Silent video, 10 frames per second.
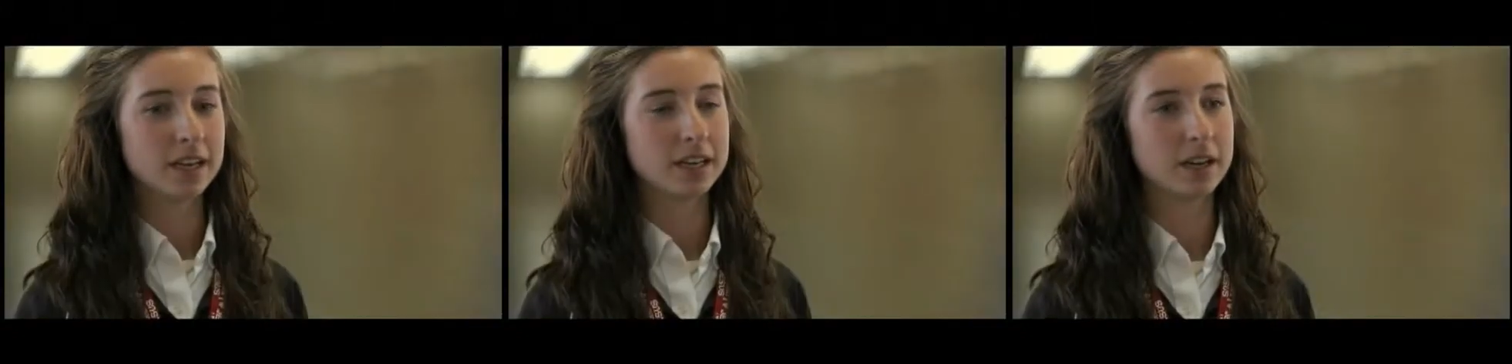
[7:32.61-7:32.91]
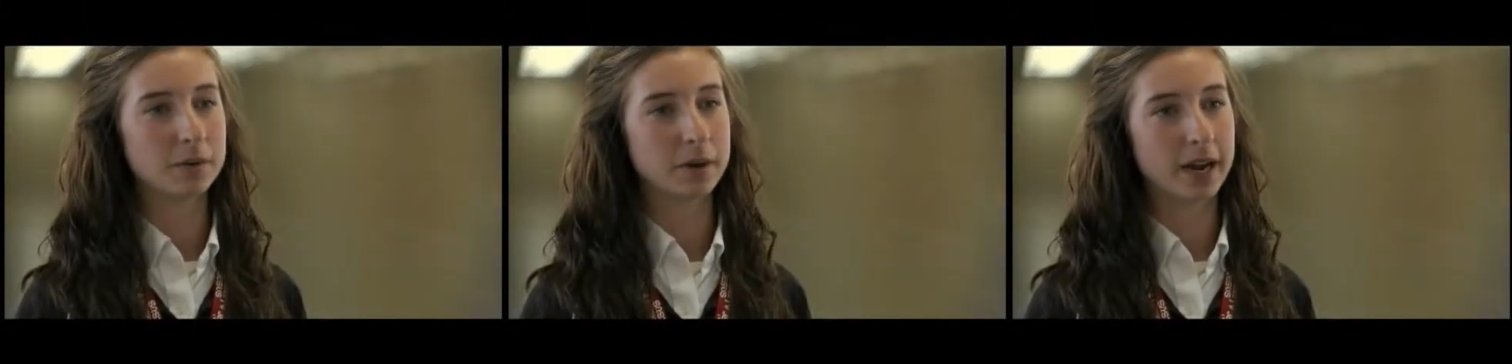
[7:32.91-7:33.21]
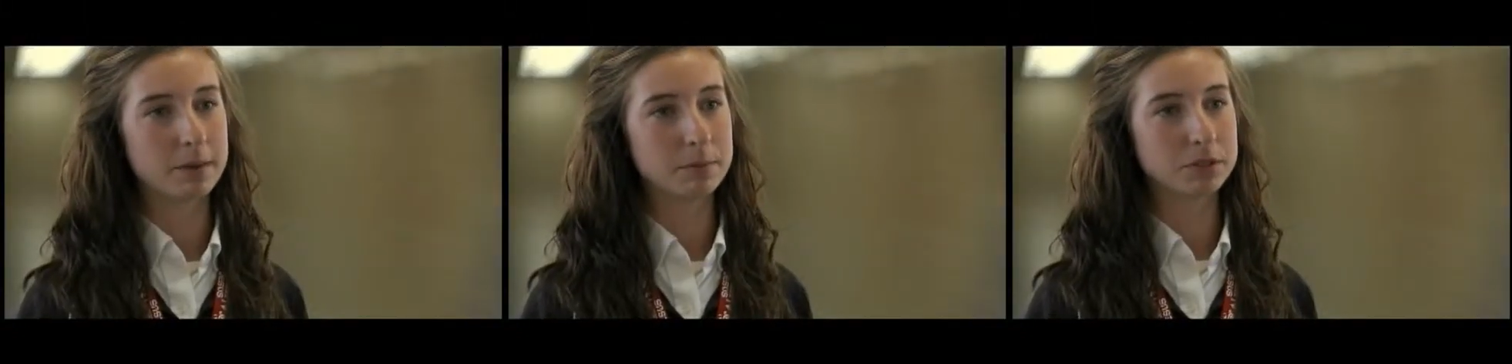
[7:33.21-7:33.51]
you know, we're
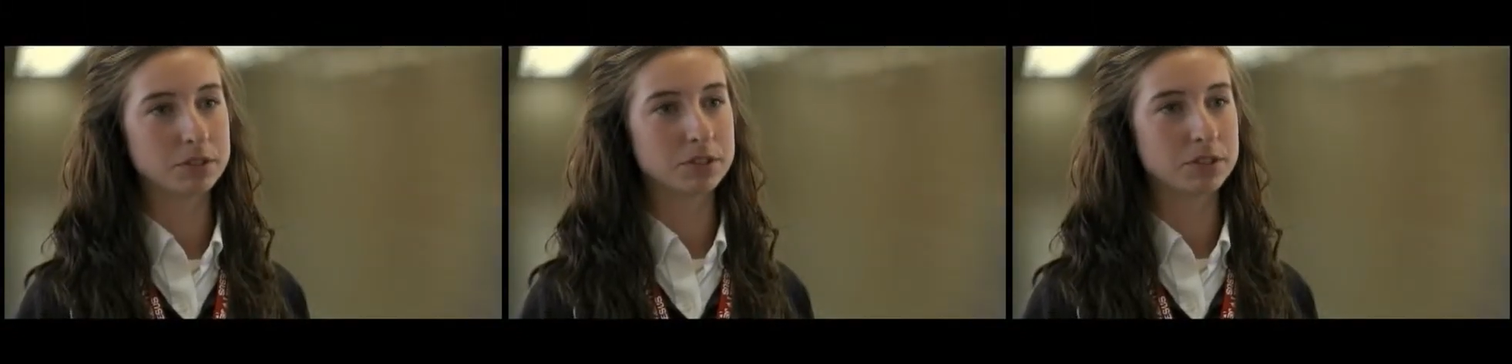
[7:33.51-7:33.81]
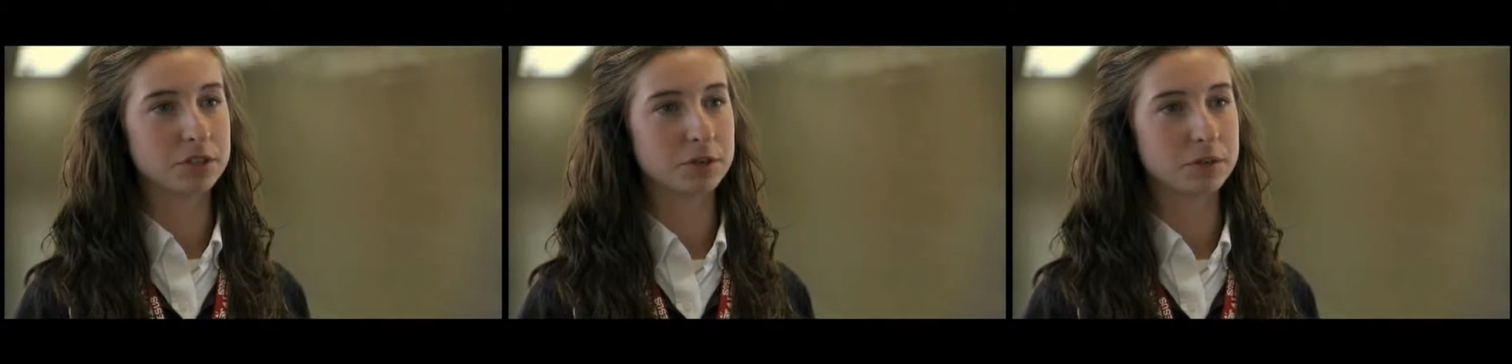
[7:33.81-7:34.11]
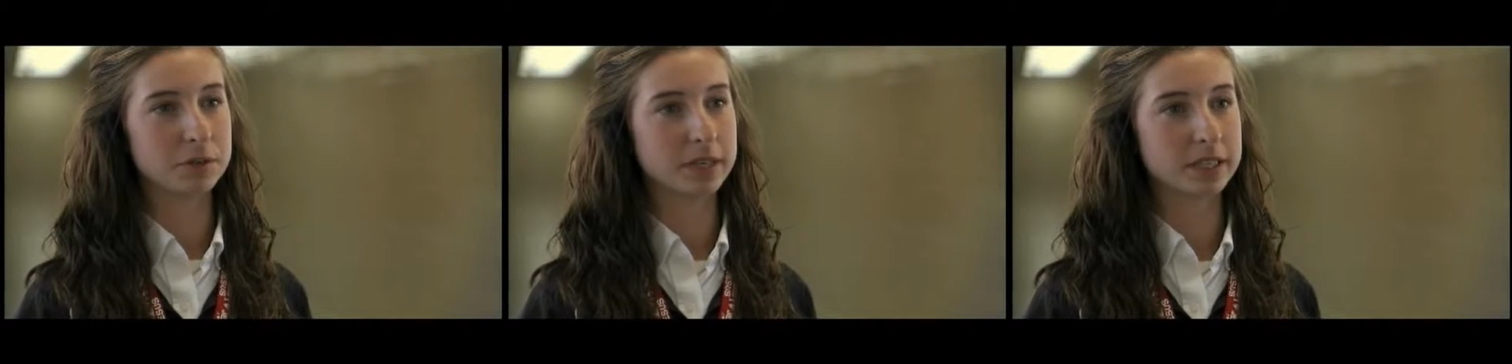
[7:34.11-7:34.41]
able
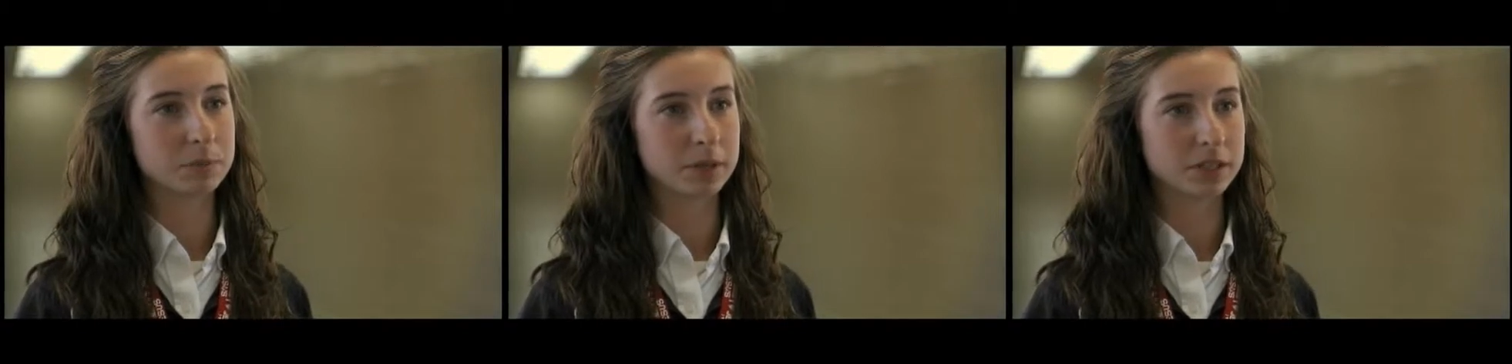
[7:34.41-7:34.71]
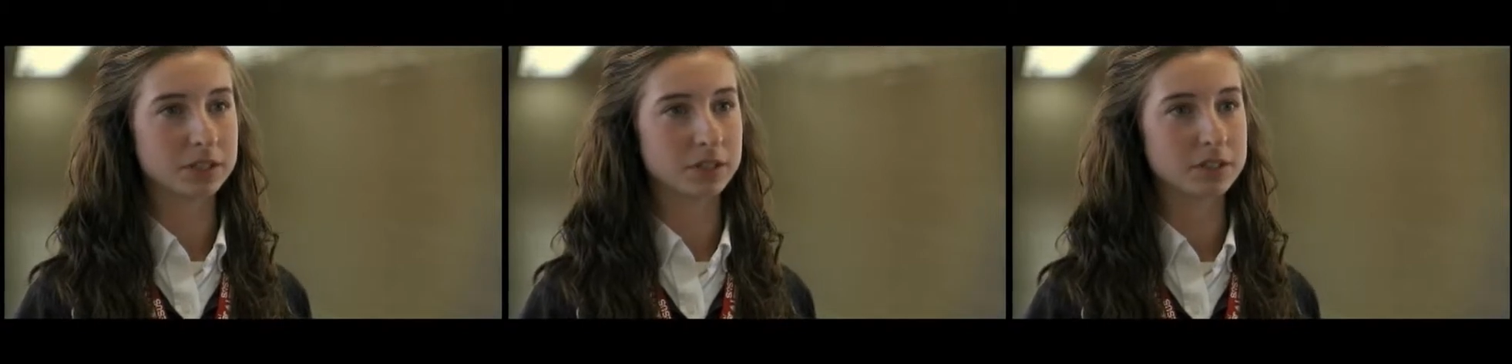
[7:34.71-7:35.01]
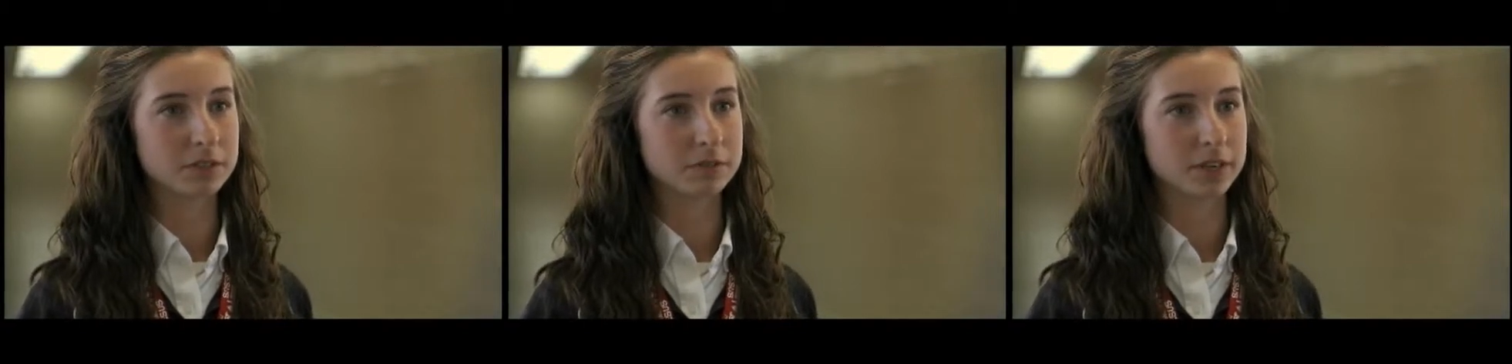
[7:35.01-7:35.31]
to experience those
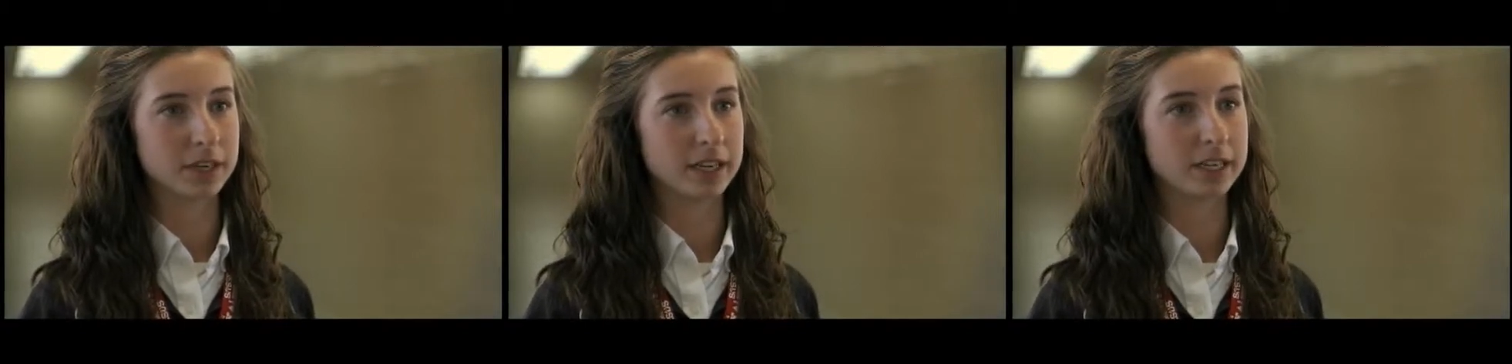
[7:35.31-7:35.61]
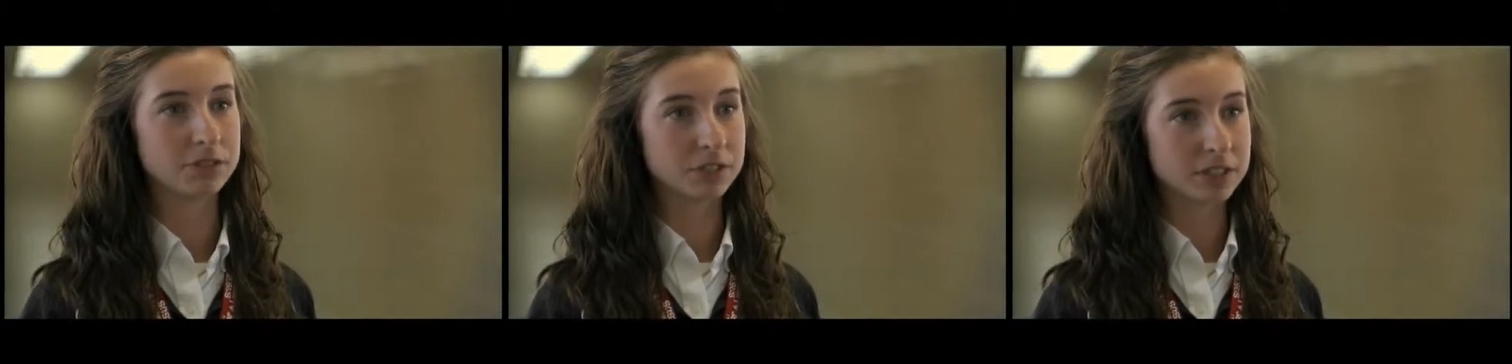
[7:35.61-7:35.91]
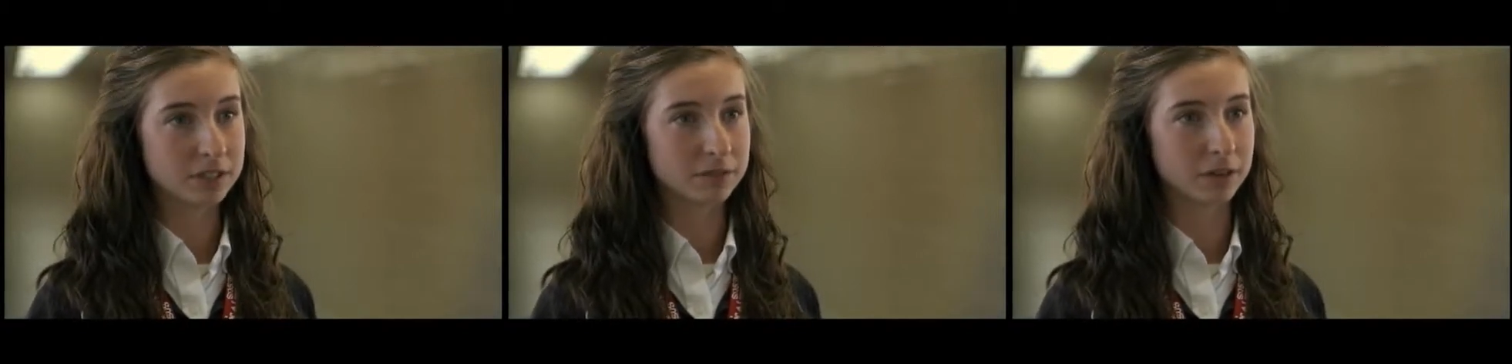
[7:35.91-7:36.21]
different
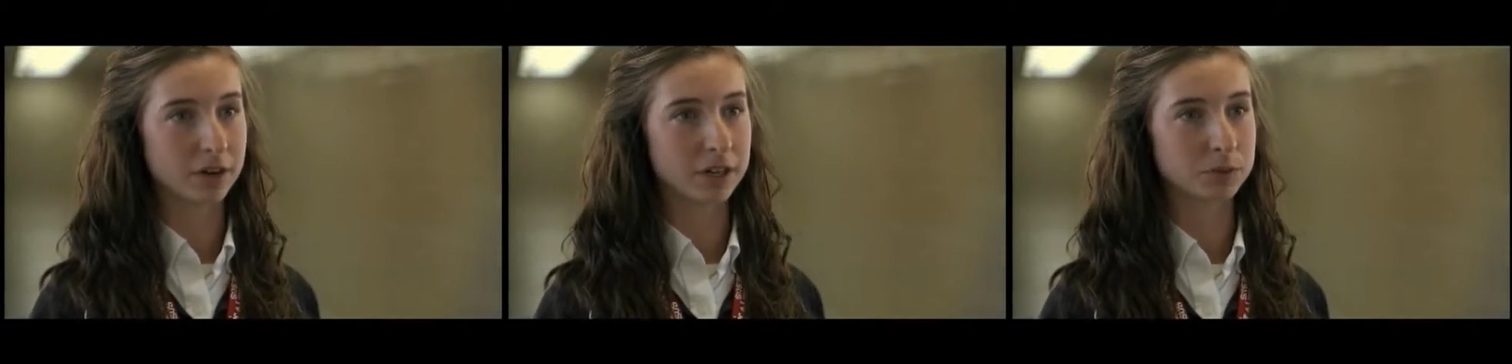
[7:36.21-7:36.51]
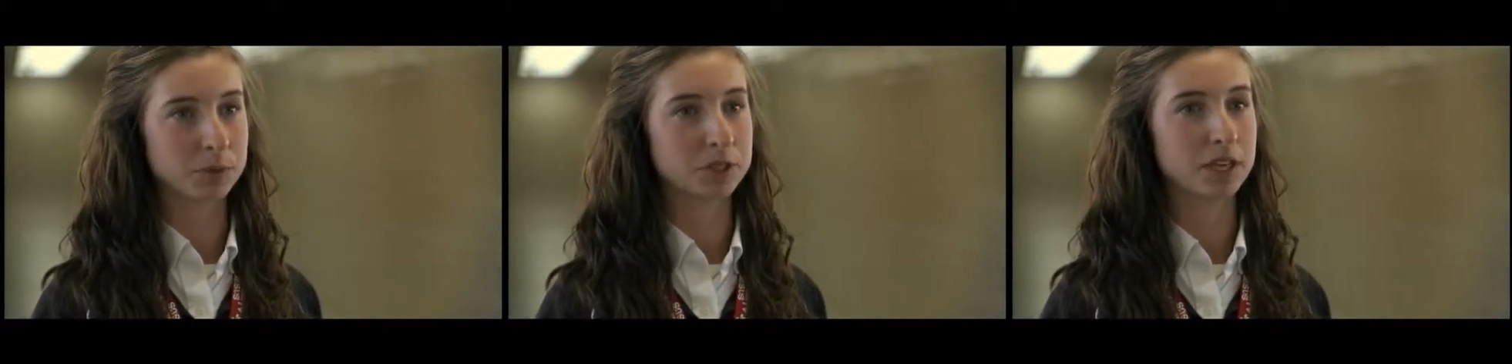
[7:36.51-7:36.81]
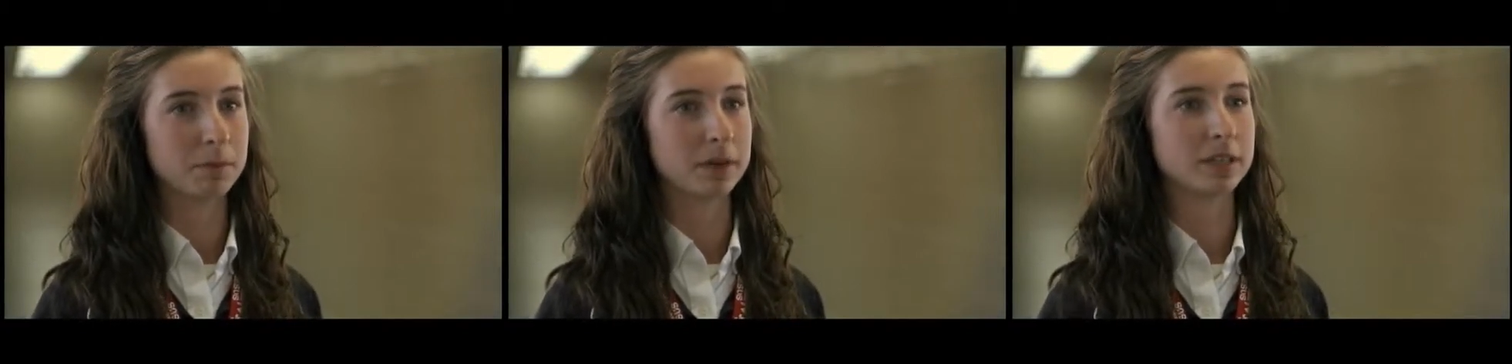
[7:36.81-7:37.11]
interests of ours, which
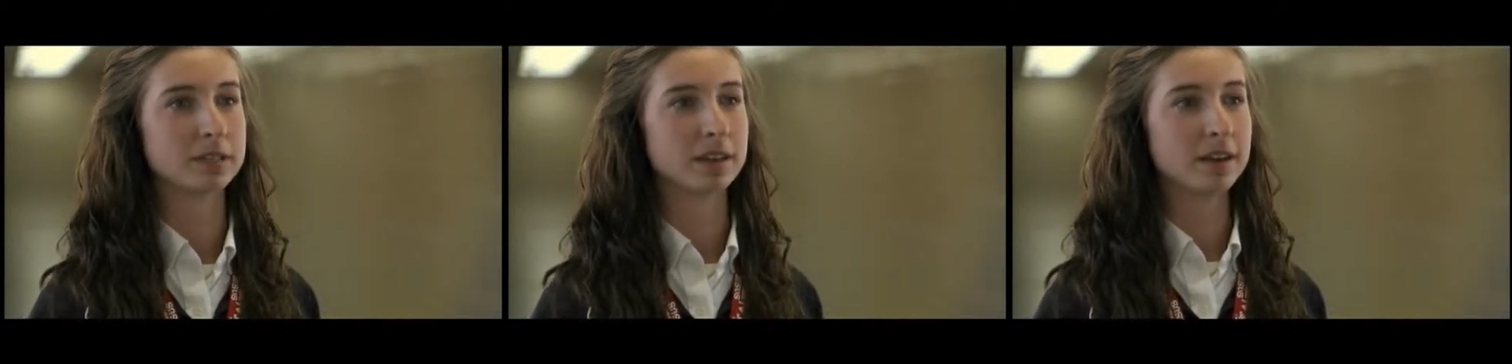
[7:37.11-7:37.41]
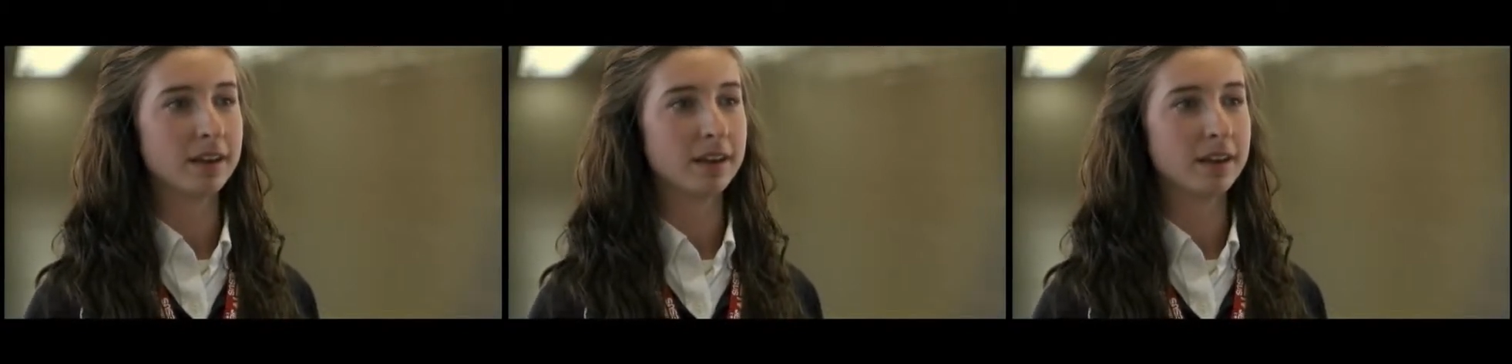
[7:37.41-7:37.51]
keep us